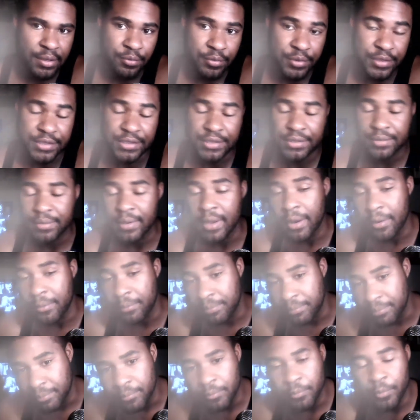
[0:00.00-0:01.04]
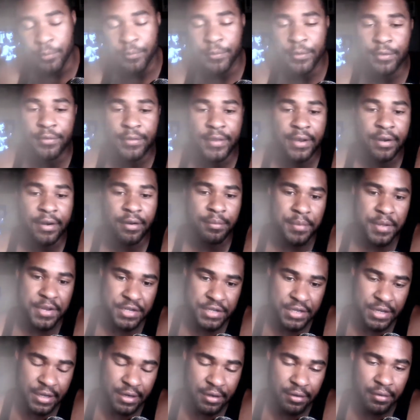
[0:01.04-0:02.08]
which I reviewed that on my
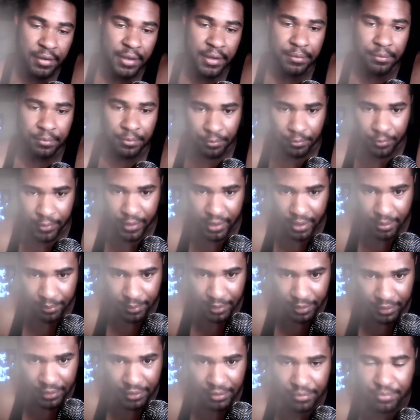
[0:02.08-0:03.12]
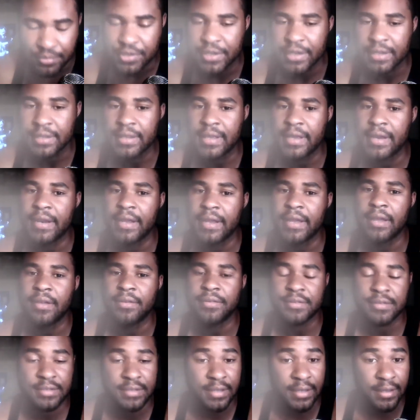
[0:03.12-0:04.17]
channel. I recommend you check that
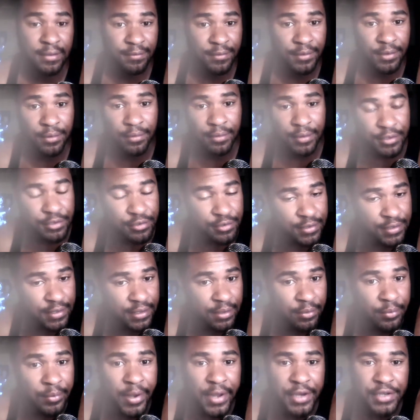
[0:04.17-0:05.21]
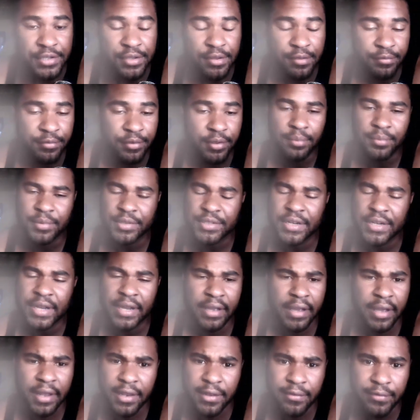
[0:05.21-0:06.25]
out to see if you're interested in watching the film, which I
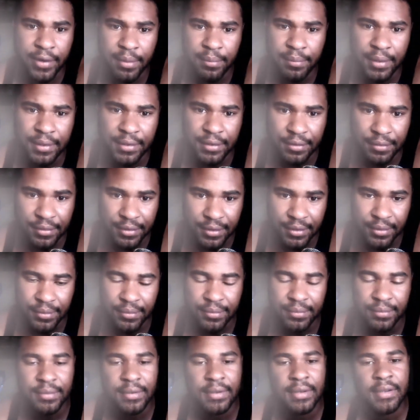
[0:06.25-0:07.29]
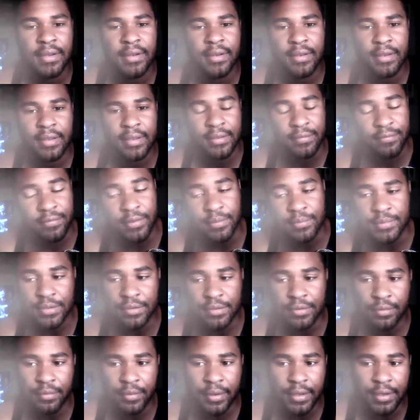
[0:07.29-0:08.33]
highly recommend you do. That film's
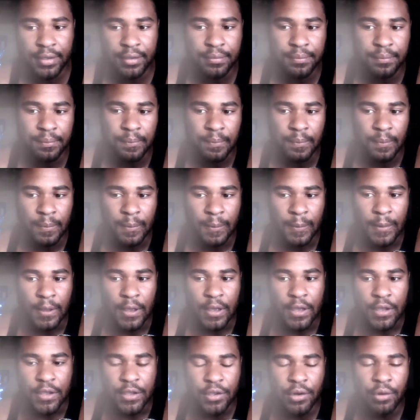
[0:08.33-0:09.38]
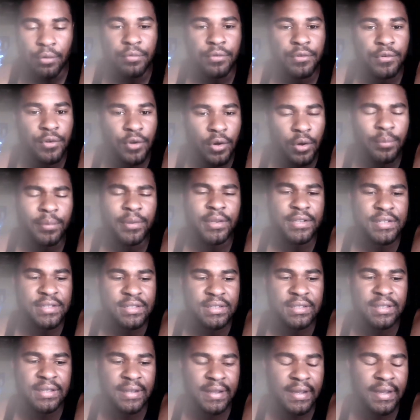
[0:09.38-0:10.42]
underrated. You don't normally
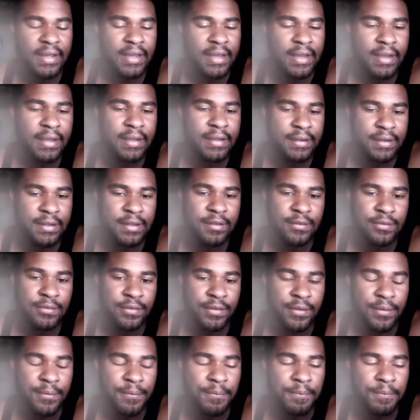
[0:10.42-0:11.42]
see that kind of